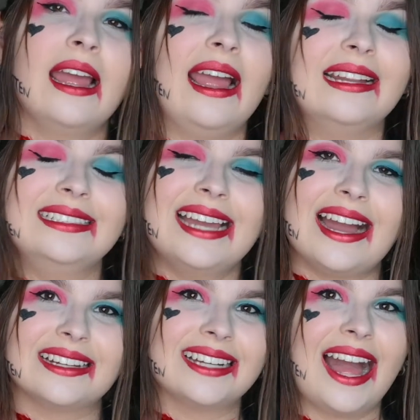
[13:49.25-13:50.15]
And yeah,
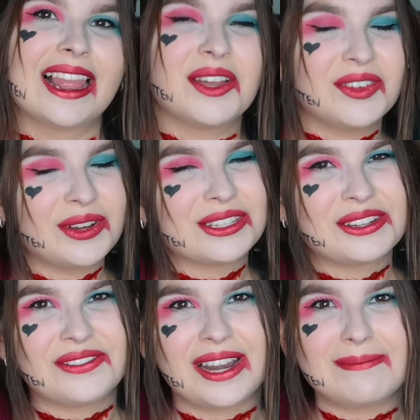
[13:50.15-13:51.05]
I love you all
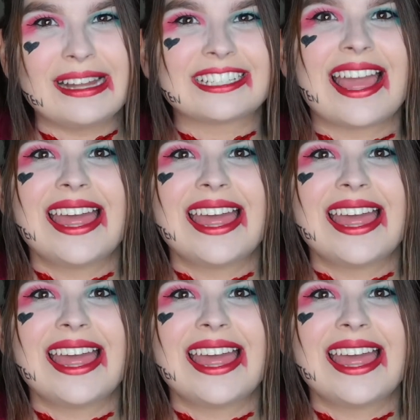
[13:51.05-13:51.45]
so very much.